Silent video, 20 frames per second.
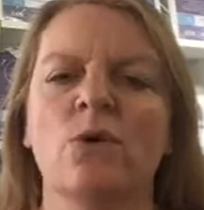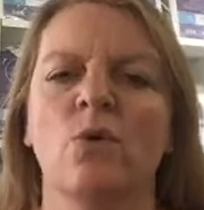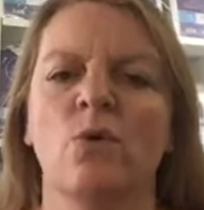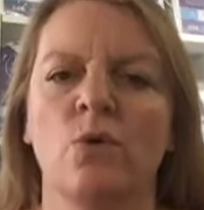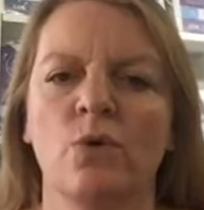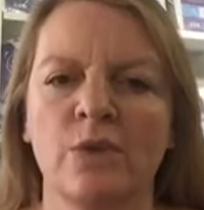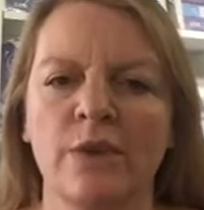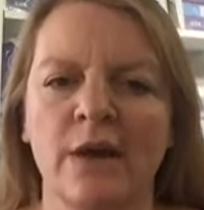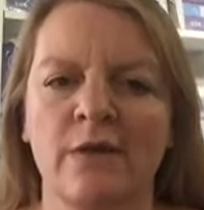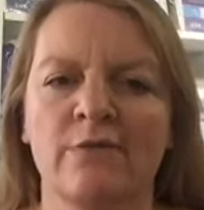
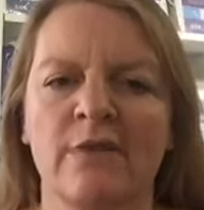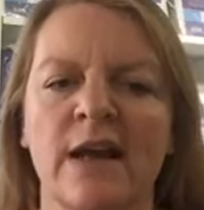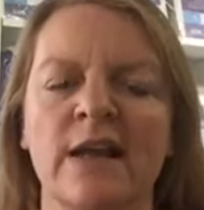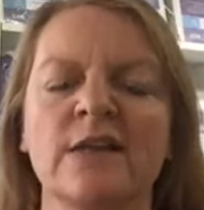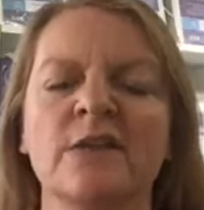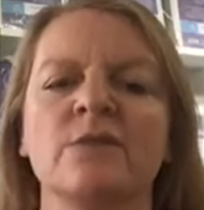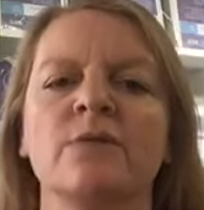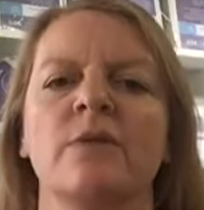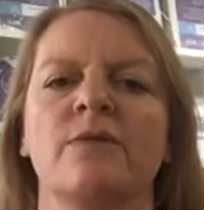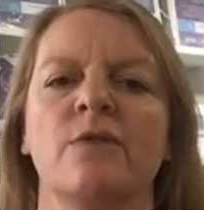or that
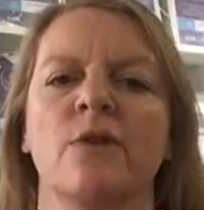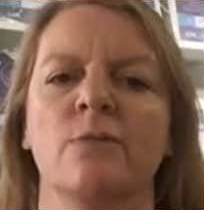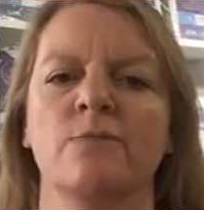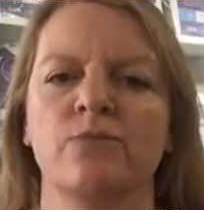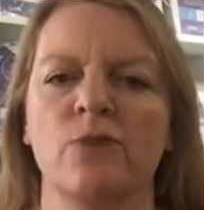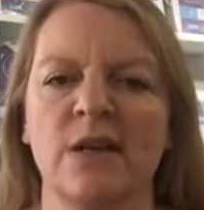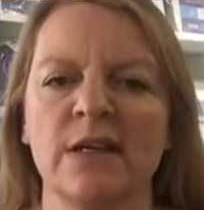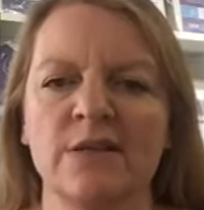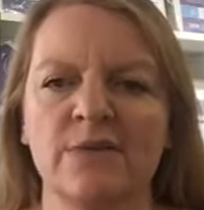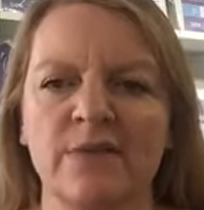rest, or if you're a
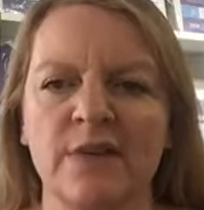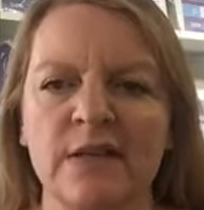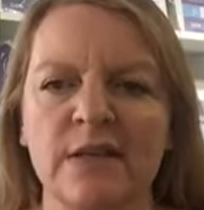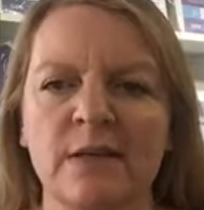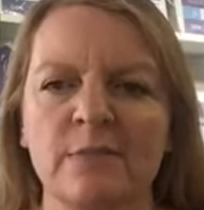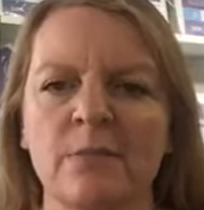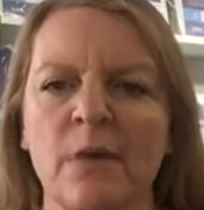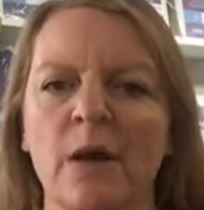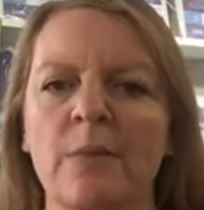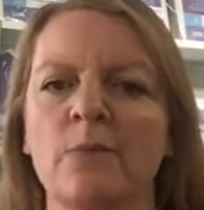
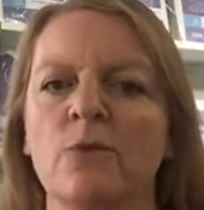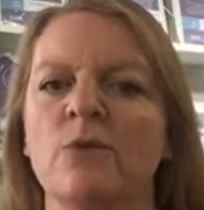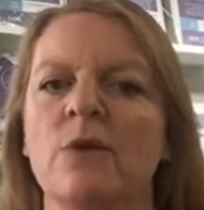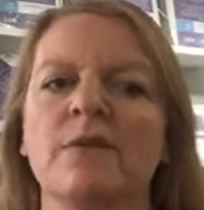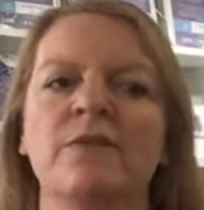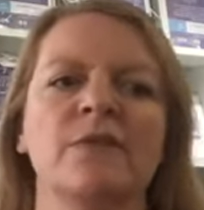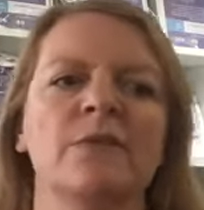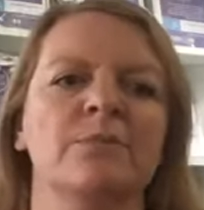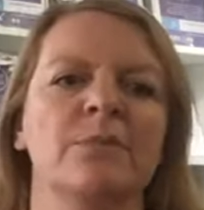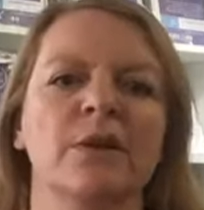breastfeeding mum or
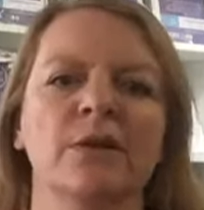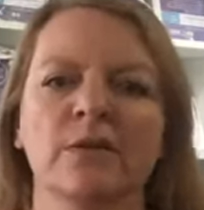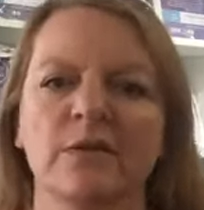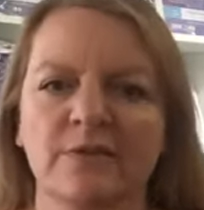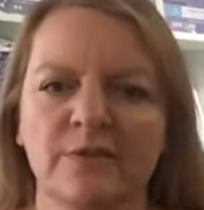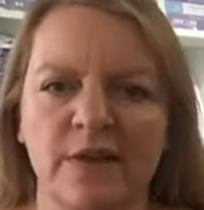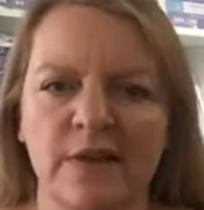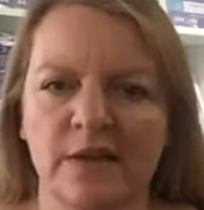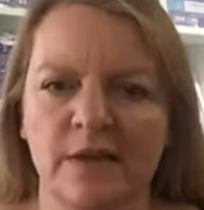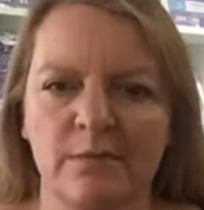even a bottle
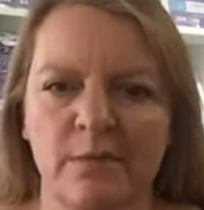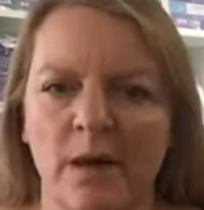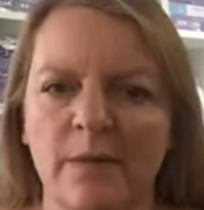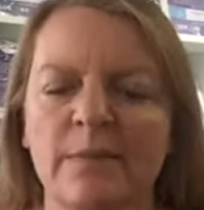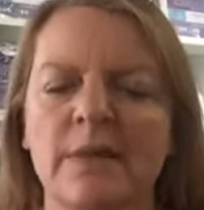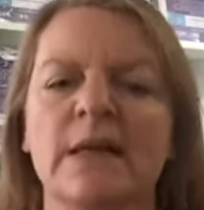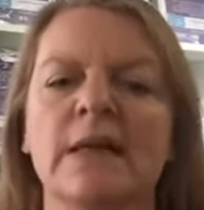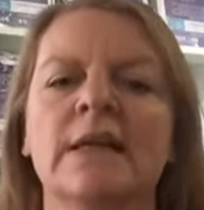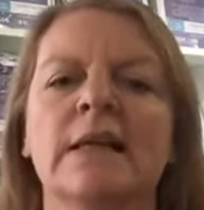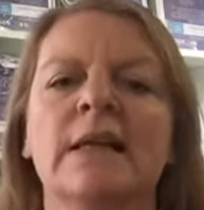feeding
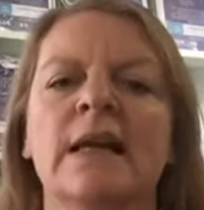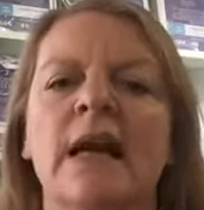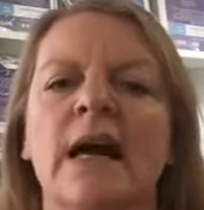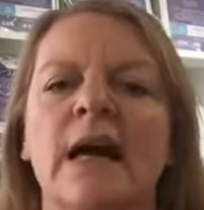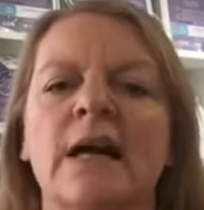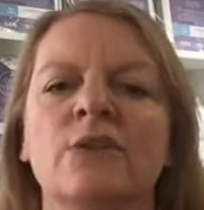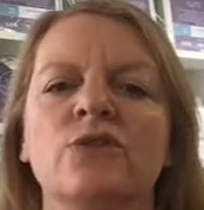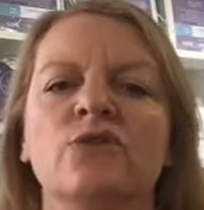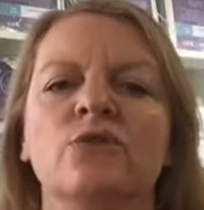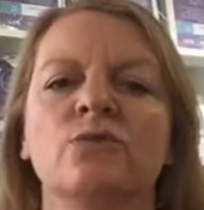mum
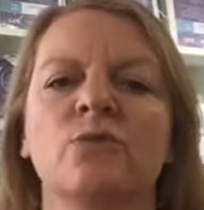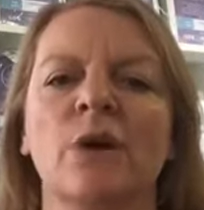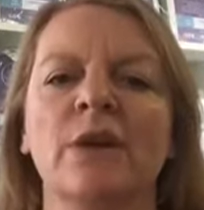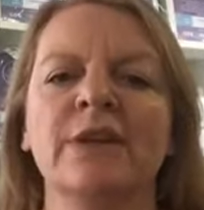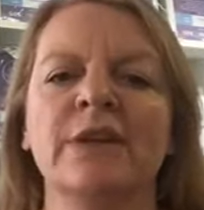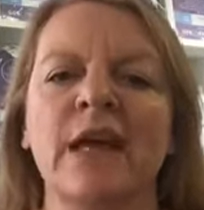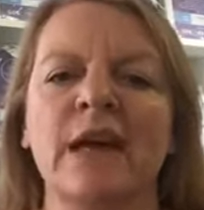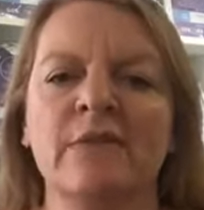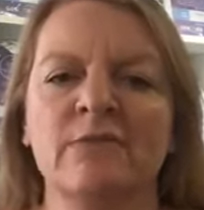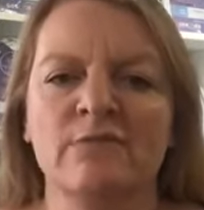and you
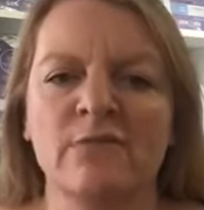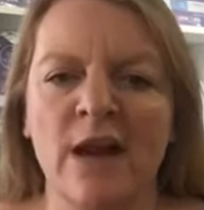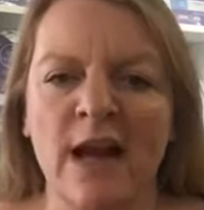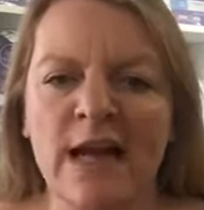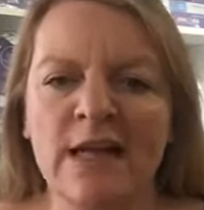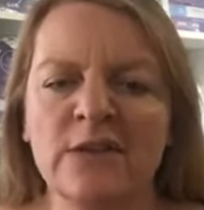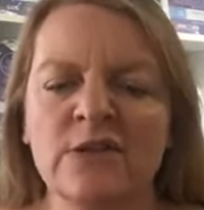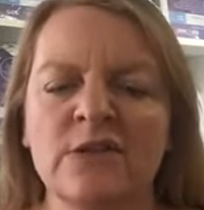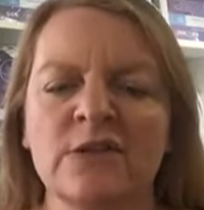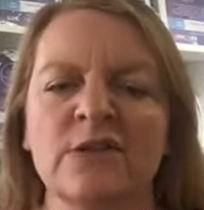want that
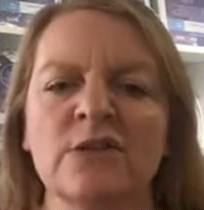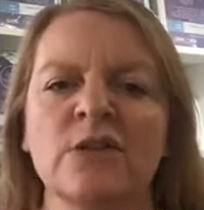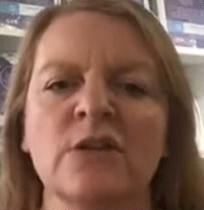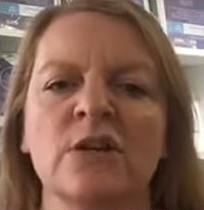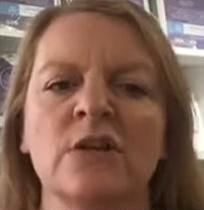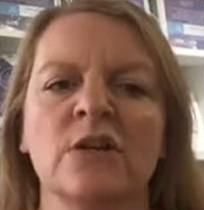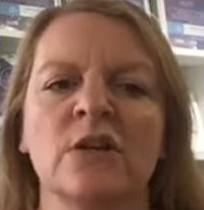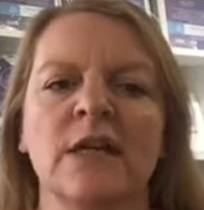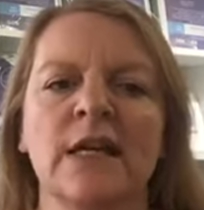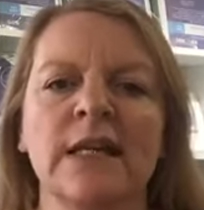rest
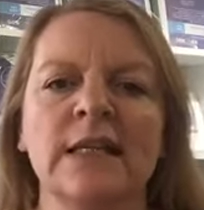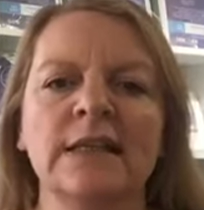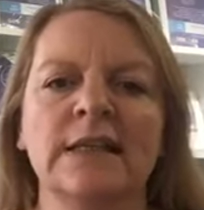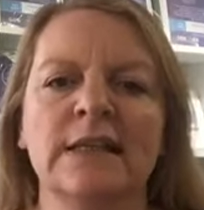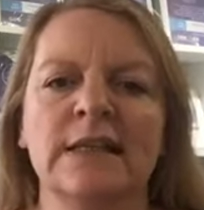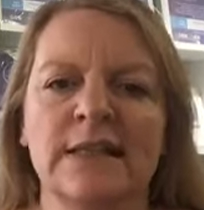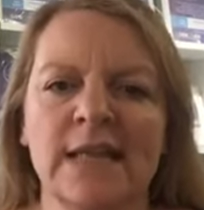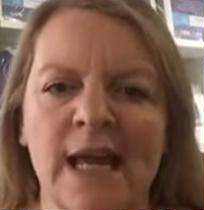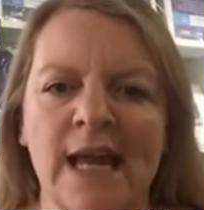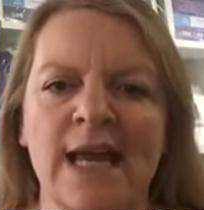in the
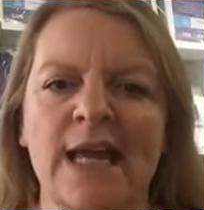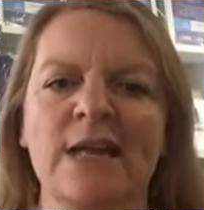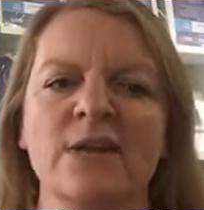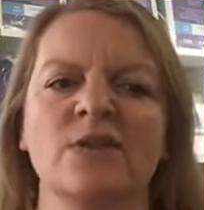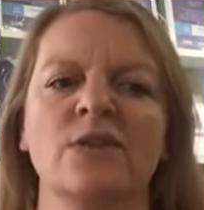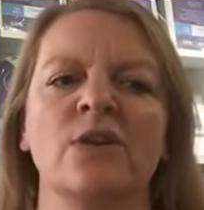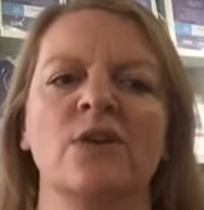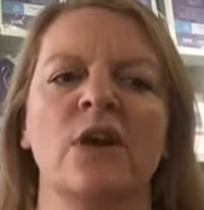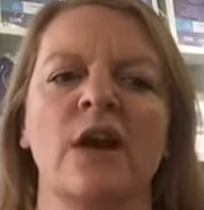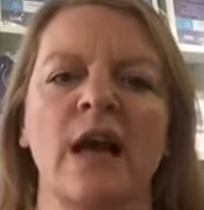day,
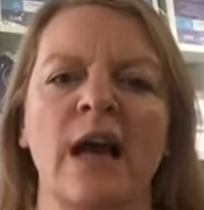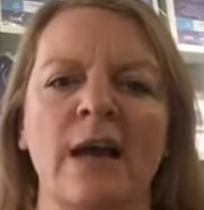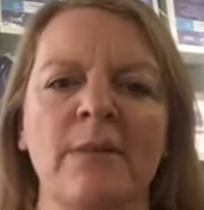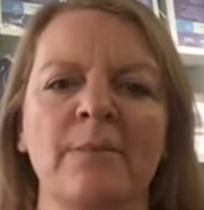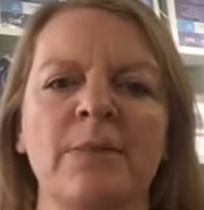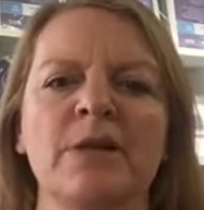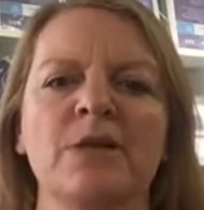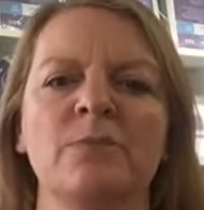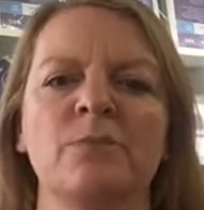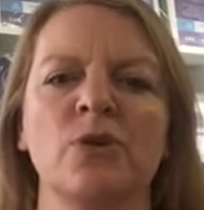so you're
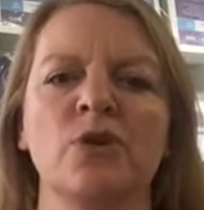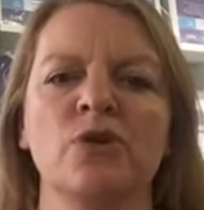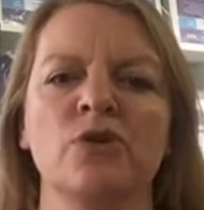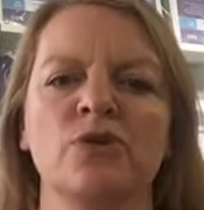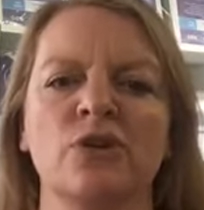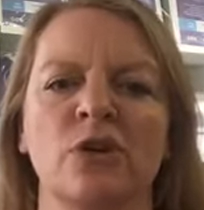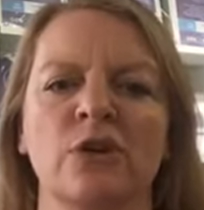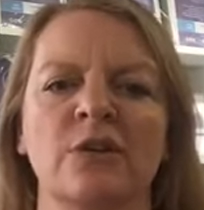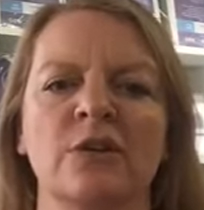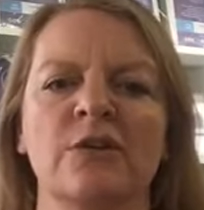happy to put your
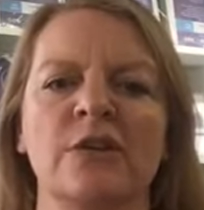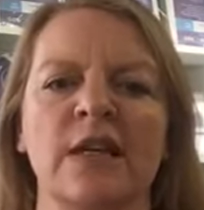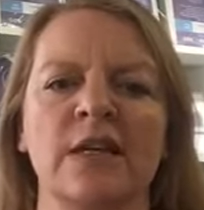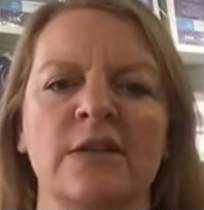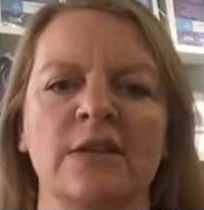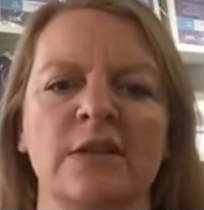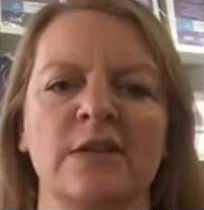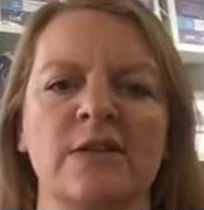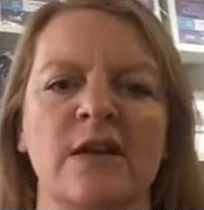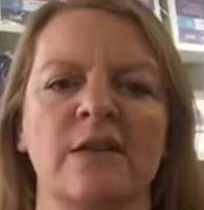toddler down
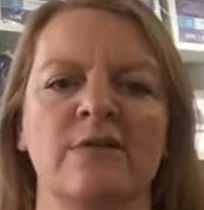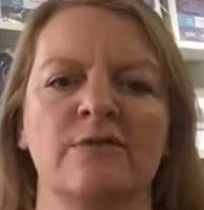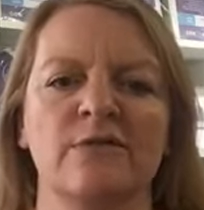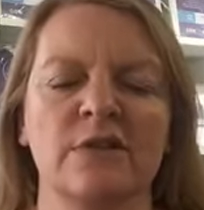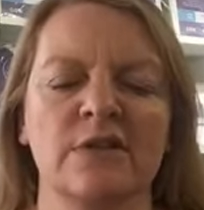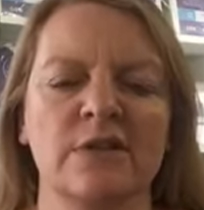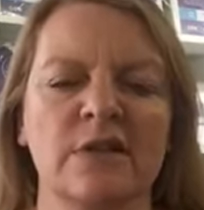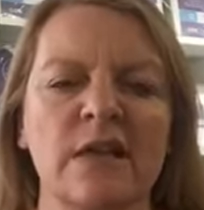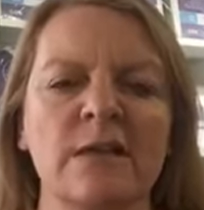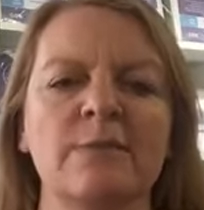in the day for a
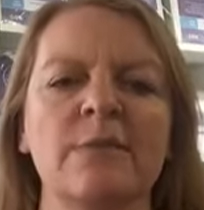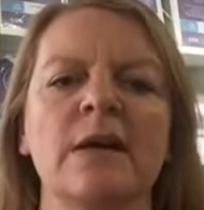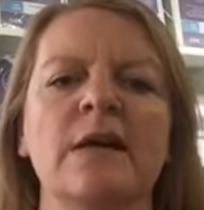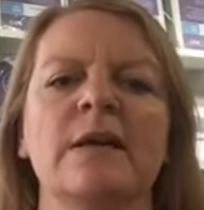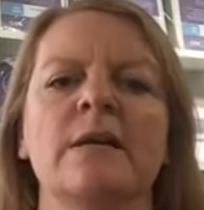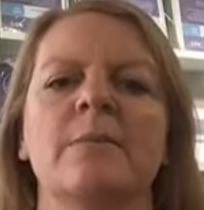sleep,